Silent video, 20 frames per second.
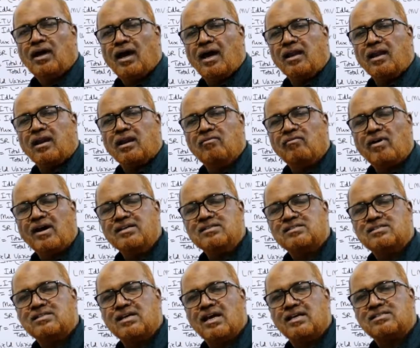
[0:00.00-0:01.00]
And
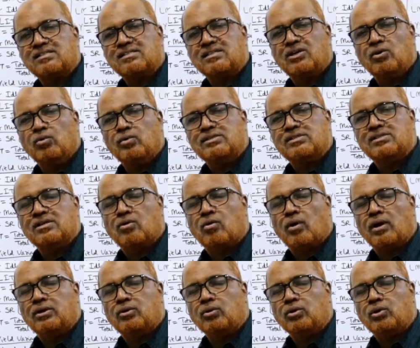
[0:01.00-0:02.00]
revised SQ is
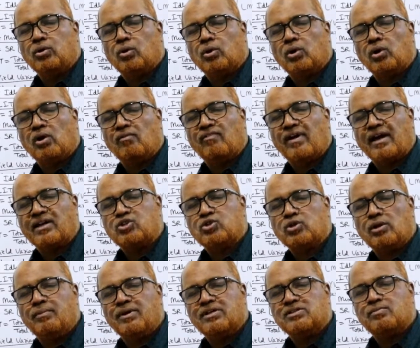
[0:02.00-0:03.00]
equal to total of
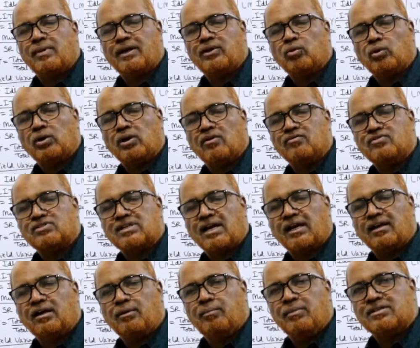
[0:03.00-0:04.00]
actual mix by total of
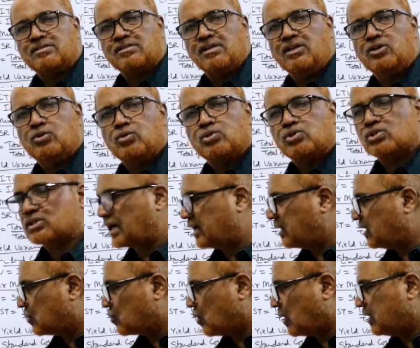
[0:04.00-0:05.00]
standard mix into
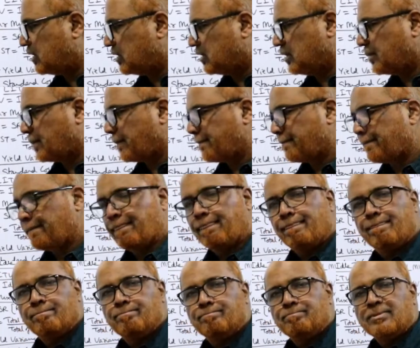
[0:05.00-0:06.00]
standard quantity.
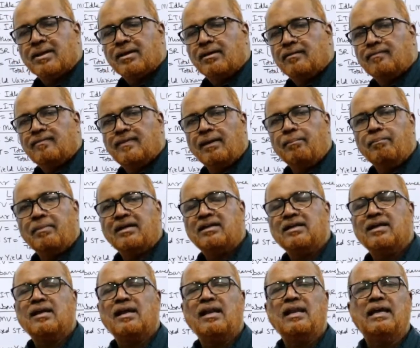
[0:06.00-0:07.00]
Then
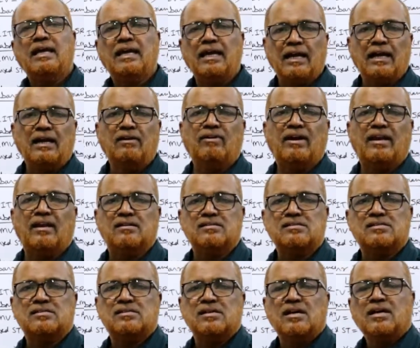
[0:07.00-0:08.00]
material yield
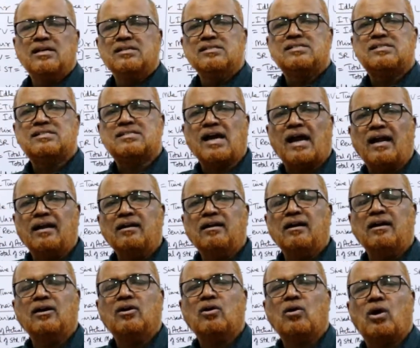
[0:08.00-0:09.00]
variance,
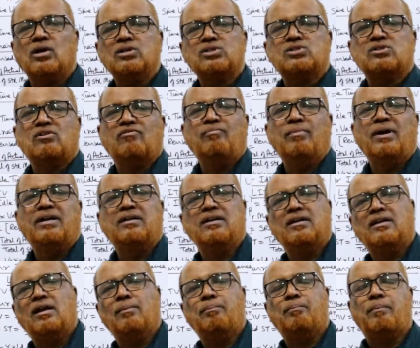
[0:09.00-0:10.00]
standard cost of
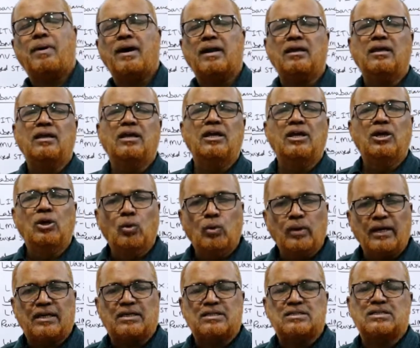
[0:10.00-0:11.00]
material per
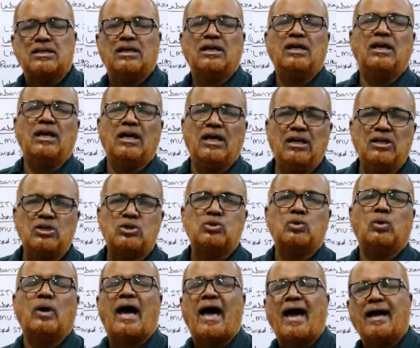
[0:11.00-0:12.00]
unit
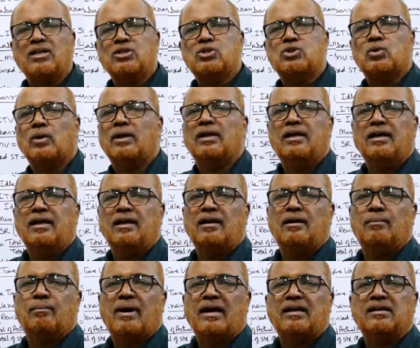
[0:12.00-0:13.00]
into actual
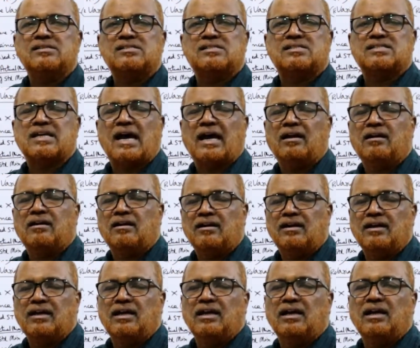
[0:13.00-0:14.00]
yield minus
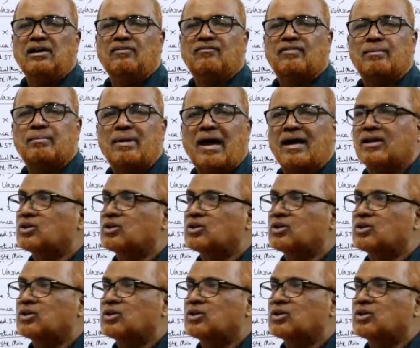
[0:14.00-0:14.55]
standard yield from